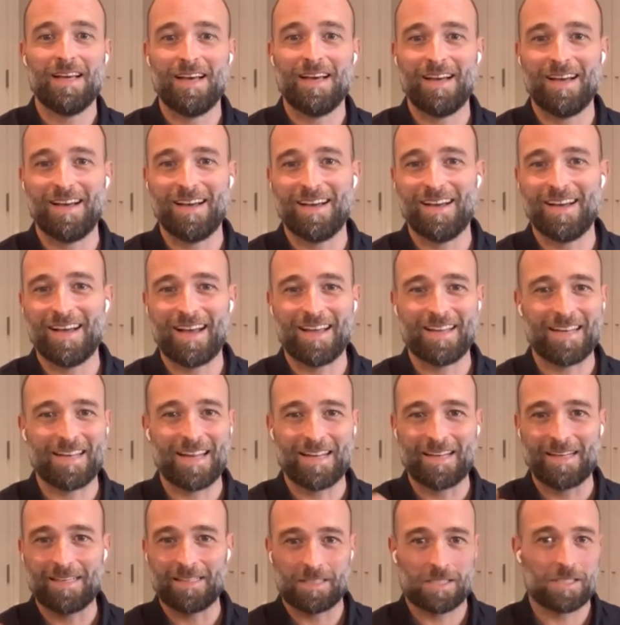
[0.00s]

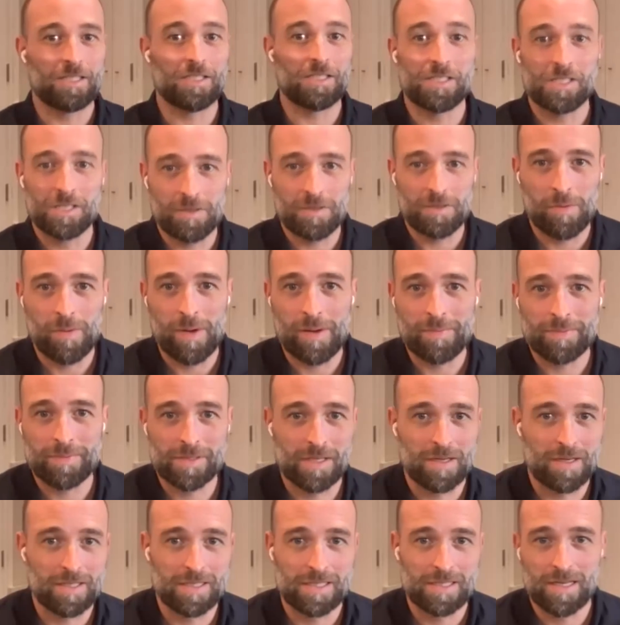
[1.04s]
and as consumer
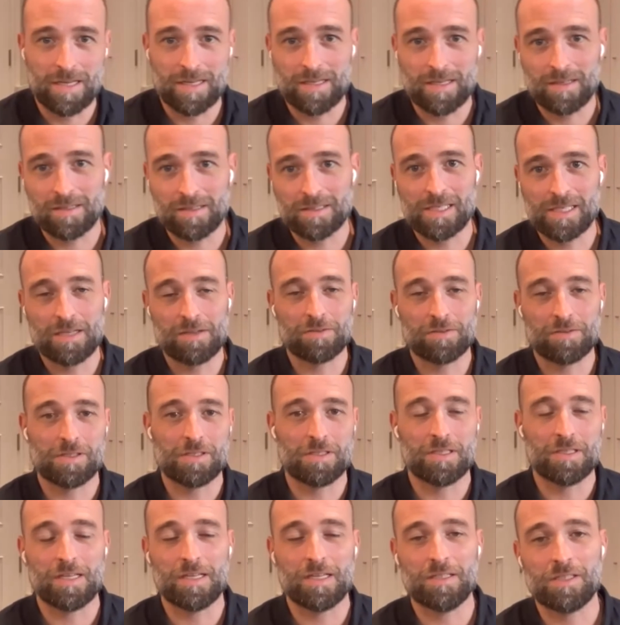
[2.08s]
websites like ourselves
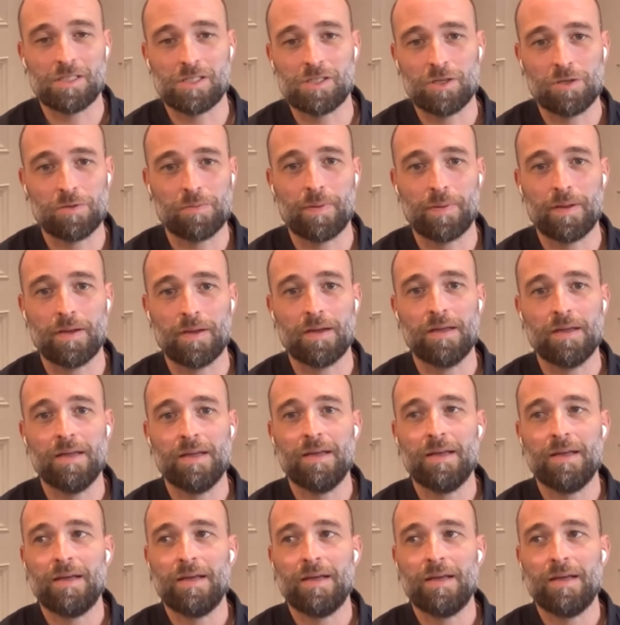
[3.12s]
and Zoopla.